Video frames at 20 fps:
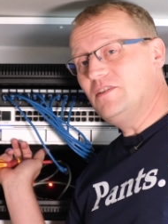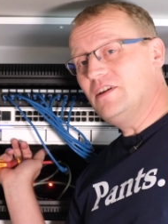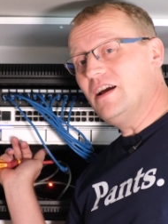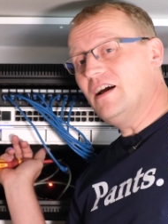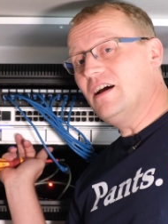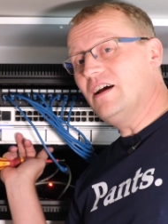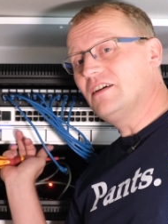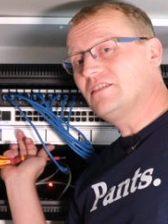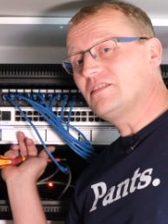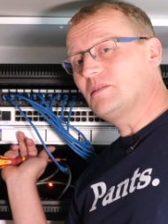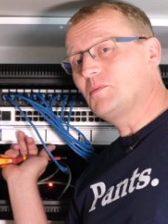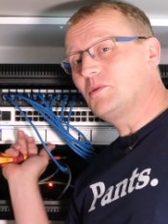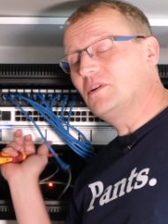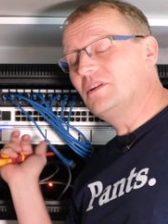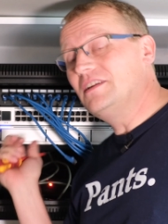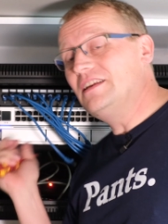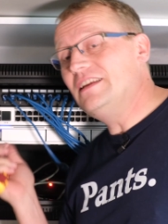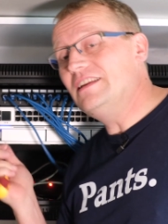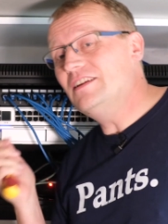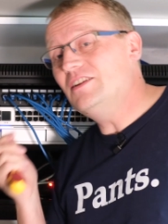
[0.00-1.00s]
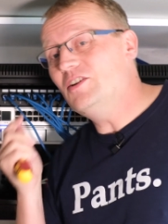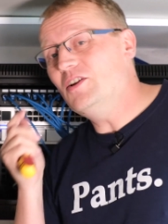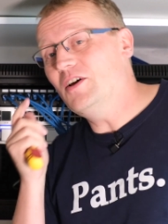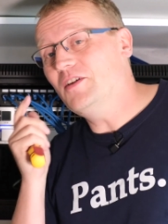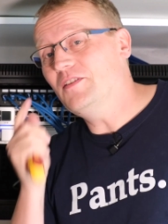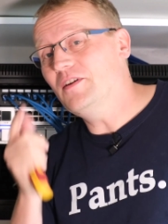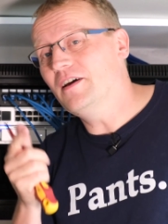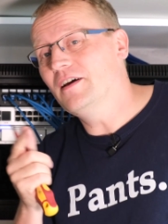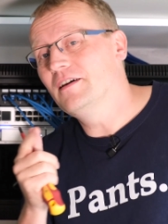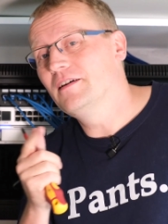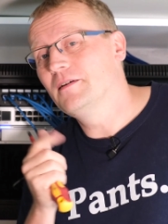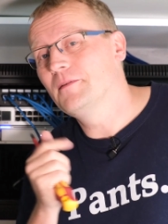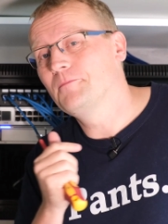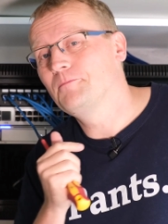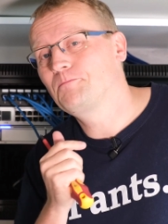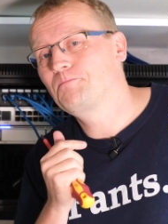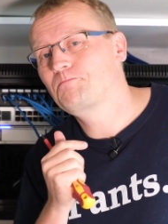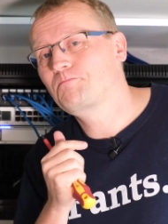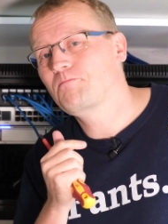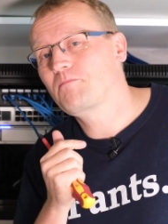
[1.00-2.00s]
R, so I'm gonna need another
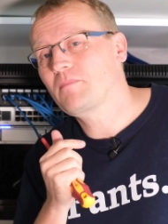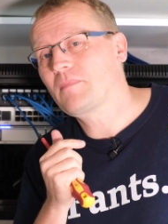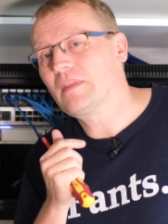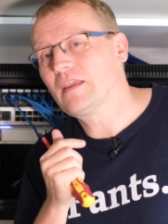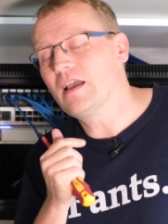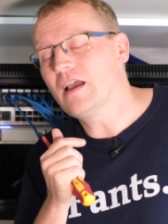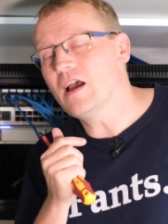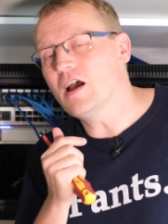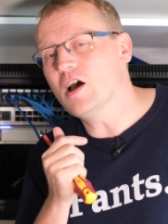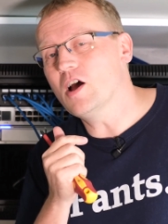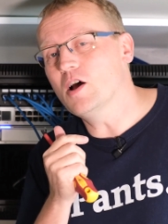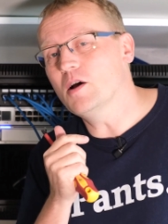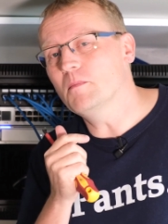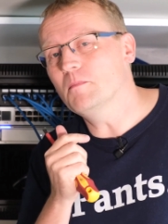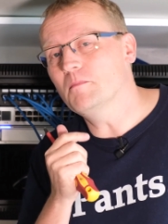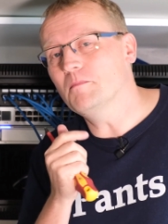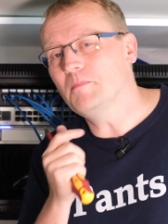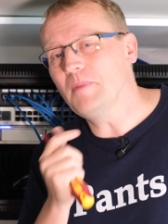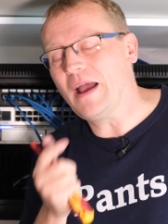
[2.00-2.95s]
um,